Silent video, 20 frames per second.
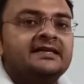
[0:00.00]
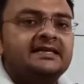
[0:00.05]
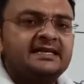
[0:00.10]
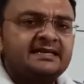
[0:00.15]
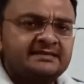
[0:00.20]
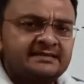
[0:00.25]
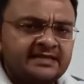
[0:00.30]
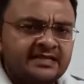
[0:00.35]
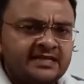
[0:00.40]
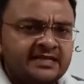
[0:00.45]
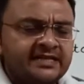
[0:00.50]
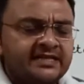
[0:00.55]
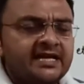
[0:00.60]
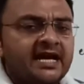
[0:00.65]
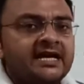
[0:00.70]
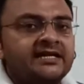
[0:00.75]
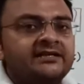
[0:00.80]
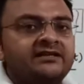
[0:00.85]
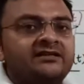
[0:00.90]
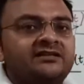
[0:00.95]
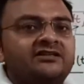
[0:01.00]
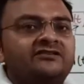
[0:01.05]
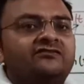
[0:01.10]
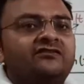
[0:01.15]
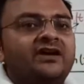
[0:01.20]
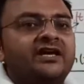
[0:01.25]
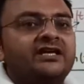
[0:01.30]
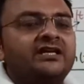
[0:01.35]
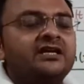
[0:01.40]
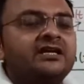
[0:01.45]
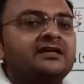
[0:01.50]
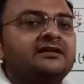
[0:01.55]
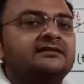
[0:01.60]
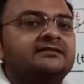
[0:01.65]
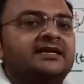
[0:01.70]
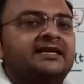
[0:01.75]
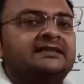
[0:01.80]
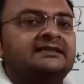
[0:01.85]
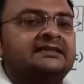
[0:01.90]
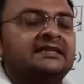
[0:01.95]
easily identify
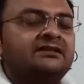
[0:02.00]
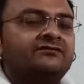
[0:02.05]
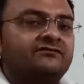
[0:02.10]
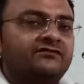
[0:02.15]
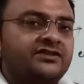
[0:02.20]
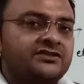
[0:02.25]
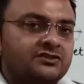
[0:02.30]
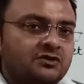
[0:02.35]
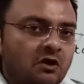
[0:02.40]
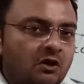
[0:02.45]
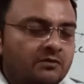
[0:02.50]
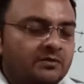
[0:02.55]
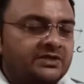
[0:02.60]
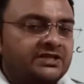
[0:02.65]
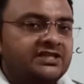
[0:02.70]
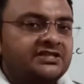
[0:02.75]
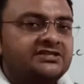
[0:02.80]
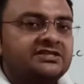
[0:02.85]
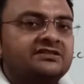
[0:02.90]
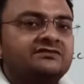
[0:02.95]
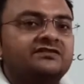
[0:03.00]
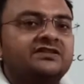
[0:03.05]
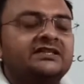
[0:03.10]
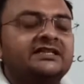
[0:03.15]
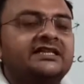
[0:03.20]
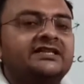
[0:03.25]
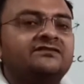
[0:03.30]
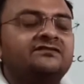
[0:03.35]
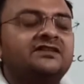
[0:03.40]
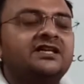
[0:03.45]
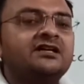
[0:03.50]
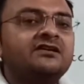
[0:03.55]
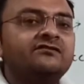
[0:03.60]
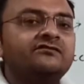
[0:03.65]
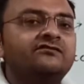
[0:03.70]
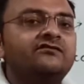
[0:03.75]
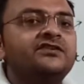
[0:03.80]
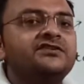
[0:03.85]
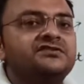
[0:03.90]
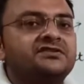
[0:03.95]
that the which combination will give the
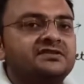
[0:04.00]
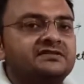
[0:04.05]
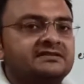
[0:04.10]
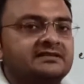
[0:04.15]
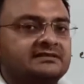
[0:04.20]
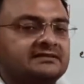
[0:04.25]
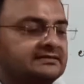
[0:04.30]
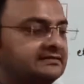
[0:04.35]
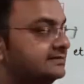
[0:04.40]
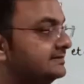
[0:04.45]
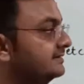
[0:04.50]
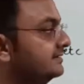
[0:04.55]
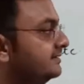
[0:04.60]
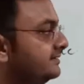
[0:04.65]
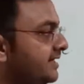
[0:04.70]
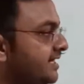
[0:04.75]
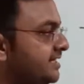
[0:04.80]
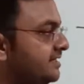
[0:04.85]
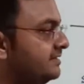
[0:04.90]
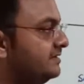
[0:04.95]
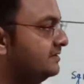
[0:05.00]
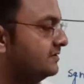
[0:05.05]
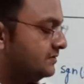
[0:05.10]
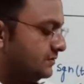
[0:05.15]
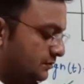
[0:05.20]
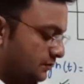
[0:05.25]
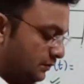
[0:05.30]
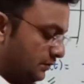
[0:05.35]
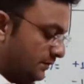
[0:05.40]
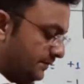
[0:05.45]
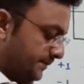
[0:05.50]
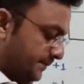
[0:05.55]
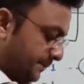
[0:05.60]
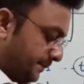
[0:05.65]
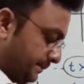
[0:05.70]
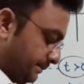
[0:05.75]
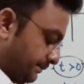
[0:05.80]
which results, right? So